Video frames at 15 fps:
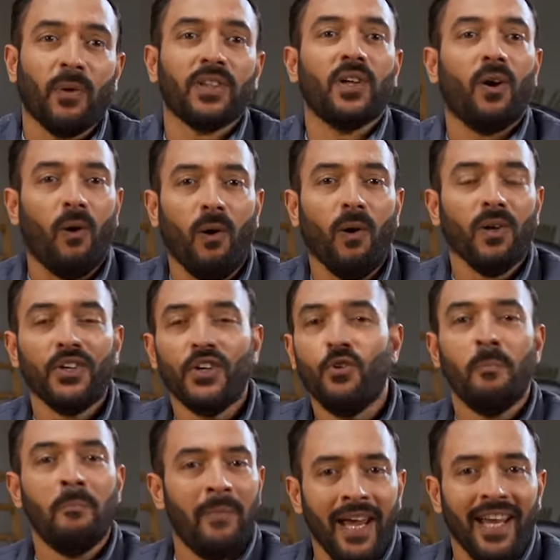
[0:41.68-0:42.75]
what the all-new
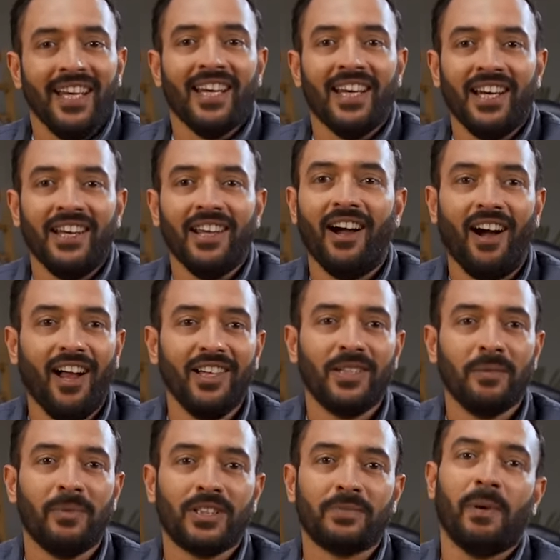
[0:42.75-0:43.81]
Made in India
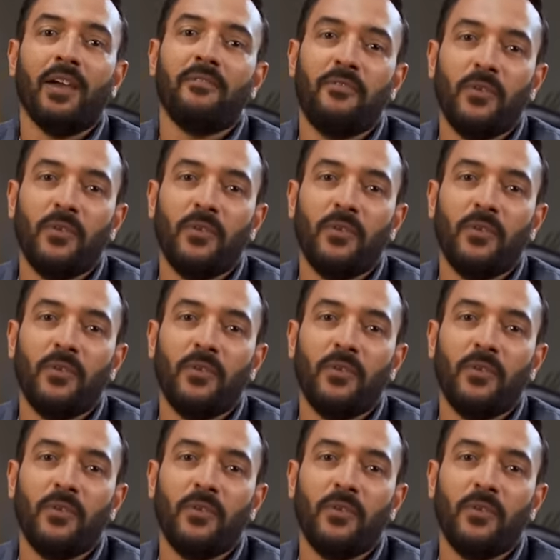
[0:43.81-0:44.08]
Ultimus by